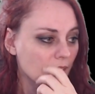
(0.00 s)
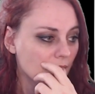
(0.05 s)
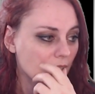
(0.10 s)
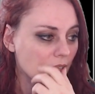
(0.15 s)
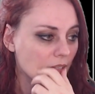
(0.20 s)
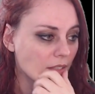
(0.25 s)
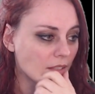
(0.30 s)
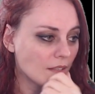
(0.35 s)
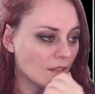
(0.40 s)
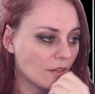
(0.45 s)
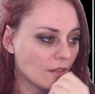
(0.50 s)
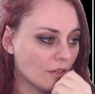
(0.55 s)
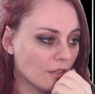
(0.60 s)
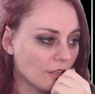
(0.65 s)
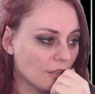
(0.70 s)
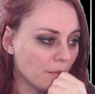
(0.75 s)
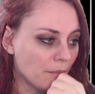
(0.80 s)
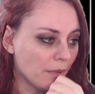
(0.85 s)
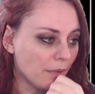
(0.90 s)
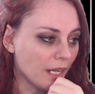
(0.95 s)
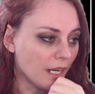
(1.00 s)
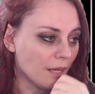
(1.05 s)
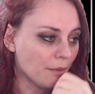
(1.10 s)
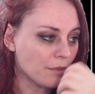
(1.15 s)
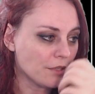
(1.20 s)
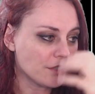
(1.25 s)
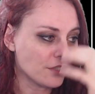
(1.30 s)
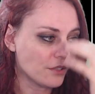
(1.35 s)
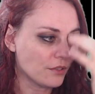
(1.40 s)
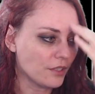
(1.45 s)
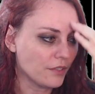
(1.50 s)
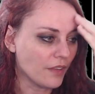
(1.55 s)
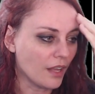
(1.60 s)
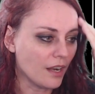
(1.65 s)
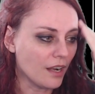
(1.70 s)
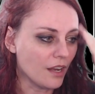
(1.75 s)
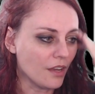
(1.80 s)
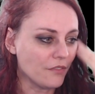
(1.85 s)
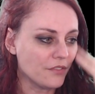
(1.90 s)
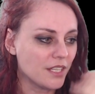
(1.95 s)
So, Pelham Ambassador Drift, I
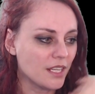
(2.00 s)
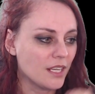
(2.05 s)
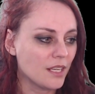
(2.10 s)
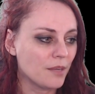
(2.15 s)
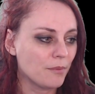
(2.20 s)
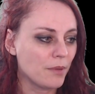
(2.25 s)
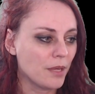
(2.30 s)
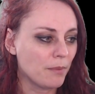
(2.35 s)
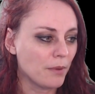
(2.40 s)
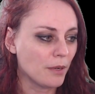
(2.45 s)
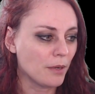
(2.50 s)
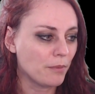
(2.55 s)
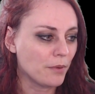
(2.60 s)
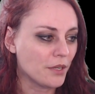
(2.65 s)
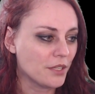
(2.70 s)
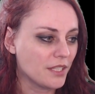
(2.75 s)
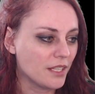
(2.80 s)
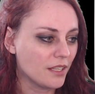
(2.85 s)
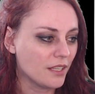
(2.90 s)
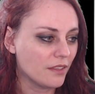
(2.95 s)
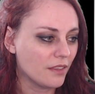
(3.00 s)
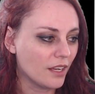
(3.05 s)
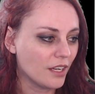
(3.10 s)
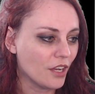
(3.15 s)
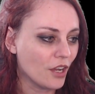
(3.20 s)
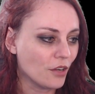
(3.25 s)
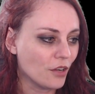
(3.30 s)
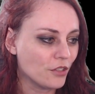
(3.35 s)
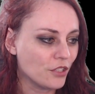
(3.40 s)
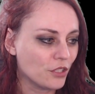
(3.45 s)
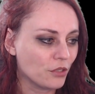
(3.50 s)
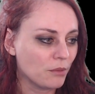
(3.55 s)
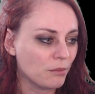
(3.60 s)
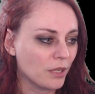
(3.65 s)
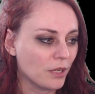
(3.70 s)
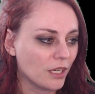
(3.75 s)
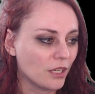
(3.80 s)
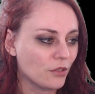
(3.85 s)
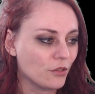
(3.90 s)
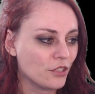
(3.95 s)
love seeing people posting their now
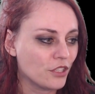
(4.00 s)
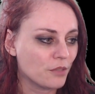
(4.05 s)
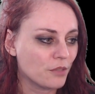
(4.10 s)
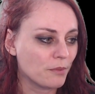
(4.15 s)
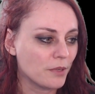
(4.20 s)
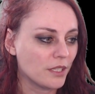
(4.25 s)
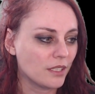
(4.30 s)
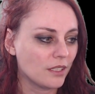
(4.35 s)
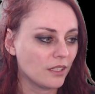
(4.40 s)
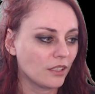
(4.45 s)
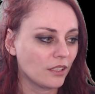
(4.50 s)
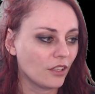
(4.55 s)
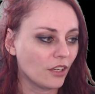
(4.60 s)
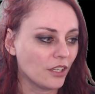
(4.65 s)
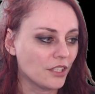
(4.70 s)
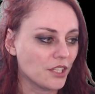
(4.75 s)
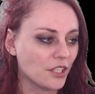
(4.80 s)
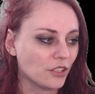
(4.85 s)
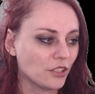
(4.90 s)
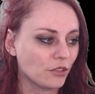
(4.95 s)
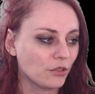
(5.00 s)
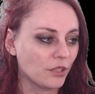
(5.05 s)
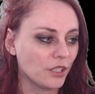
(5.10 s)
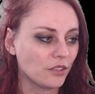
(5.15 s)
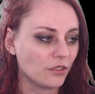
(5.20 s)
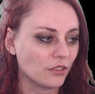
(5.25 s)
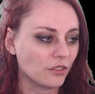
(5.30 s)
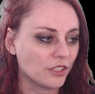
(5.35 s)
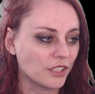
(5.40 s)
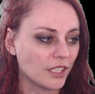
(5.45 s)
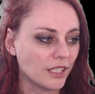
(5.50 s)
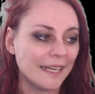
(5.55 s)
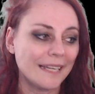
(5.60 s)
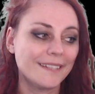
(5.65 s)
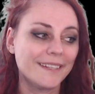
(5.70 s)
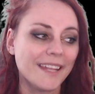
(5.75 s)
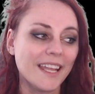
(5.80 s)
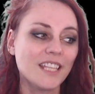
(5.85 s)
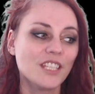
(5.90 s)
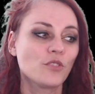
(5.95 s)
streaming announcement in the content creator channel.
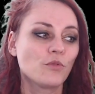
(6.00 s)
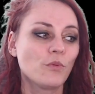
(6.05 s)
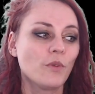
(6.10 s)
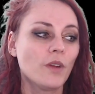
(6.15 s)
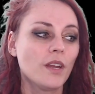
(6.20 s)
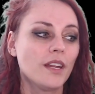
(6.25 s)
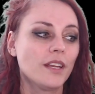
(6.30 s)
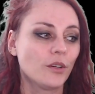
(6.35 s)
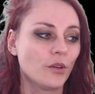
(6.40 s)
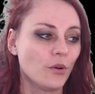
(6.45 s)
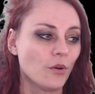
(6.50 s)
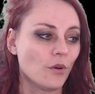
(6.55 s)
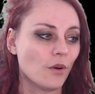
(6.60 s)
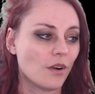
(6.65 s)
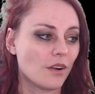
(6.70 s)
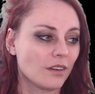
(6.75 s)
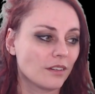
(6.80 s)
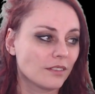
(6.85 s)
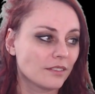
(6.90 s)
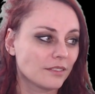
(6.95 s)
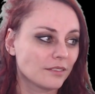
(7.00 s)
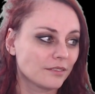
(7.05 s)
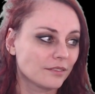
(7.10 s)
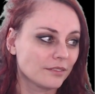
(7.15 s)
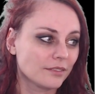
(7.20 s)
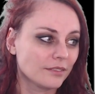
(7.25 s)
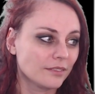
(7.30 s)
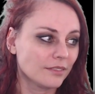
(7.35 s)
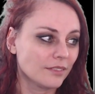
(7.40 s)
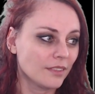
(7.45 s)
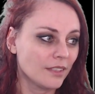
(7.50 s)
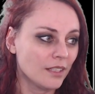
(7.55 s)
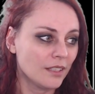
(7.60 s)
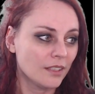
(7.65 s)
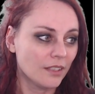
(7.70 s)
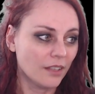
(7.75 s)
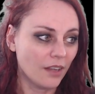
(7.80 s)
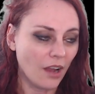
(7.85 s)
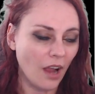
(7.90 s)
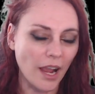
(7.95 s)
That's really cool.
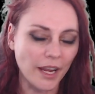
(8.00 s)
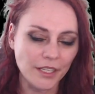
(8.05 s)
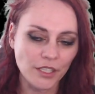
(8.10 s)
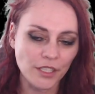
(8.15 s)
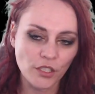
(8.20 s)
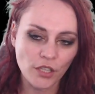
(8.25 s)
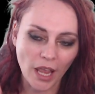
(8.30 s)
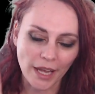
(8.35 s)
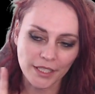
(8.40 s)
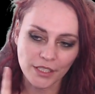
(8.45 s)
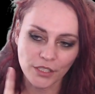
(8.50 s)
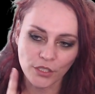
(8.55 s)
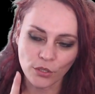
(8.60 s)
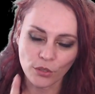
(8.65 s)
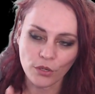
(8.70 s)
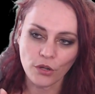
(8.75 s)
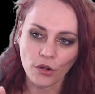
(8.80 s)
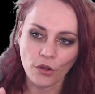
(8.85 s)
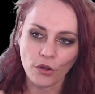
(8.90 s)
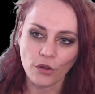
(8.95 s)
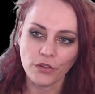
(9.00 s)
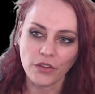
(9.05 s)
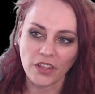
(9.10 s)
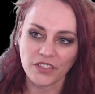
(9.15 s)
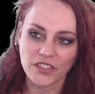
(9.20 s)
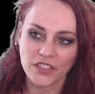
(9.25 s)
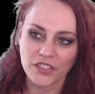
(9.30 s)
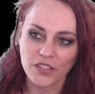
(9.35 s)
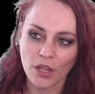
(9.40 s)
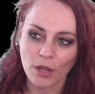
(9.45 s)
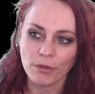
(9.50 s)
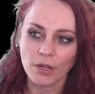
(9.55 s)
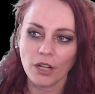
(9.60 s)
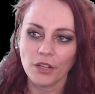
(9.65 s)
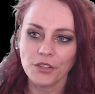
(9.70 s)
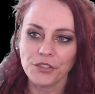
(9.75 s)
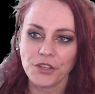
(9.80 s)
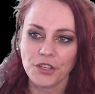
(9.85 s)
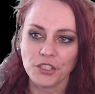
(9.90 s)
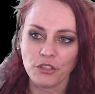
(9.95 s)
I, I do know that some
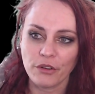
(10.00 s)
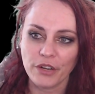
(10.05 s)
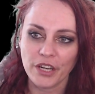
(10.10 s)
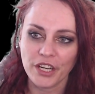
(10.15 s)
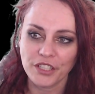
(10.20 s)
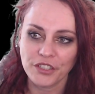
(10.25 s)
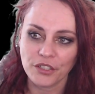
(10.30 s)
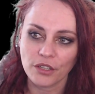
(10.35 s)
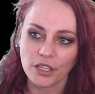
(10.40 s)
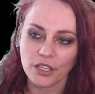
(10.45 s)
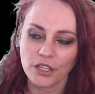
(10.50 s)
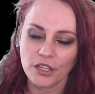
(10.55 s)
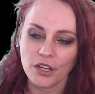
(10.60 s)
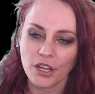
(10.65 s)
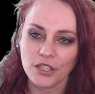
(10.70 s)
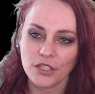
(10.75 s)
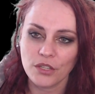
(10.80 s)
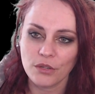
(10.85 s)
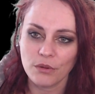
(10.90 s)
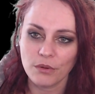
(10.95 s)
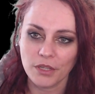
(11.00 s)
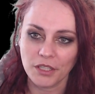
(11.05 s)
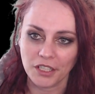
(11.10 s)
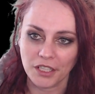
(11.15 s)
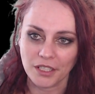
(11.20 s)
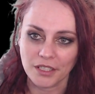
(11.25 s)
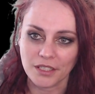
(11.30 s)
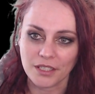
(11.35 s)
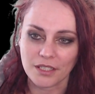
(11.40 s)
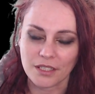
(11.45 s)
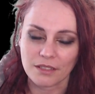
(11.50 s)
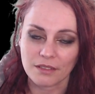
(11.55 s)
content creators are not doing it.